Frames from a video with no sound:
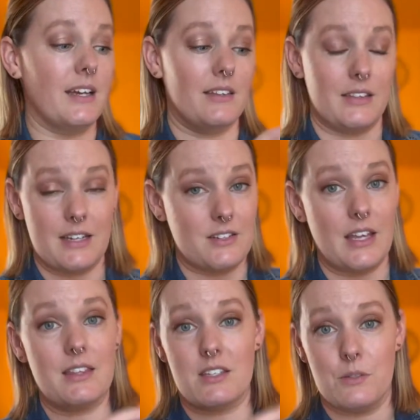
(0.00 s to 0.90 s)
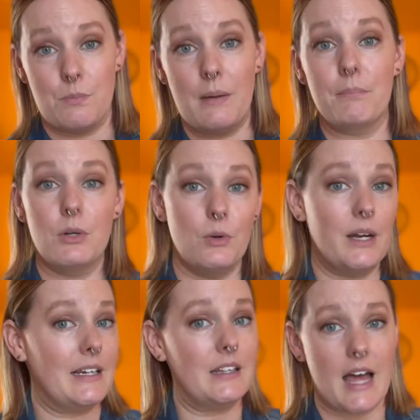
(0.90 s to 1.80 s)
And like I said, this is bamboo
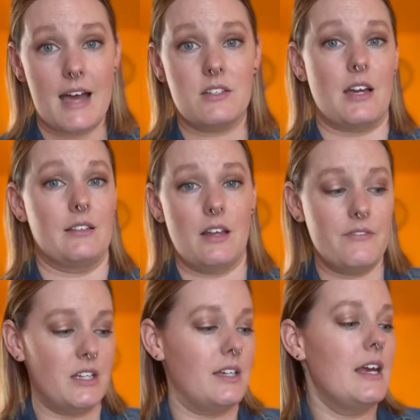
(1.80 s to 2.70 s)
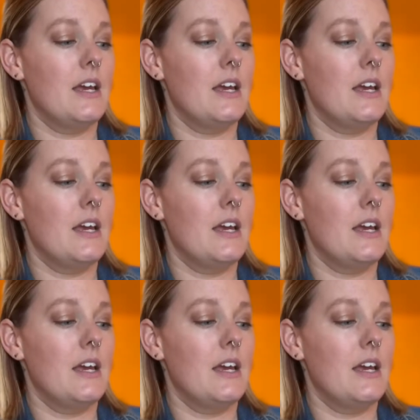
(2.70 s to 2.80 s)
and glass. I love it.